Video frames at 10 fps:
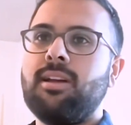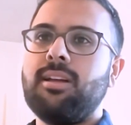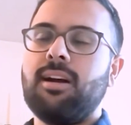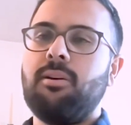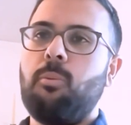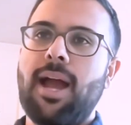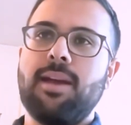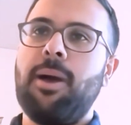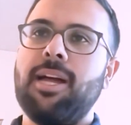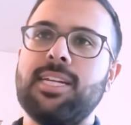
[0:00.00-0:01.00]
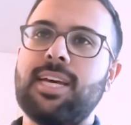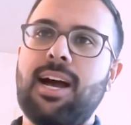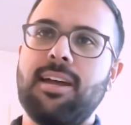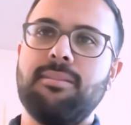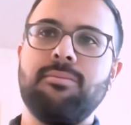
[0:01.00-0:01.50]
a Y amount of
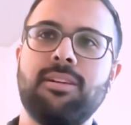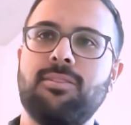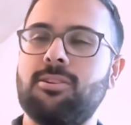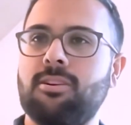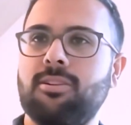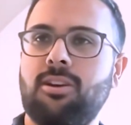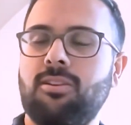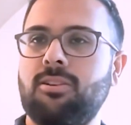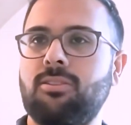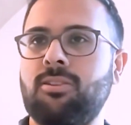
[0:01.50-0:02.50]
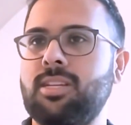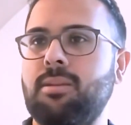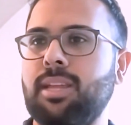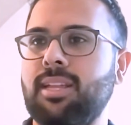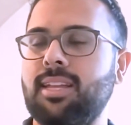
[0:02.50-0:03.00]
time? Or
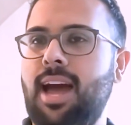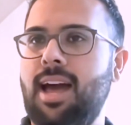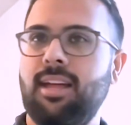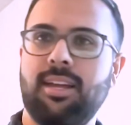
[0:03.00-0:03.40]
something like that.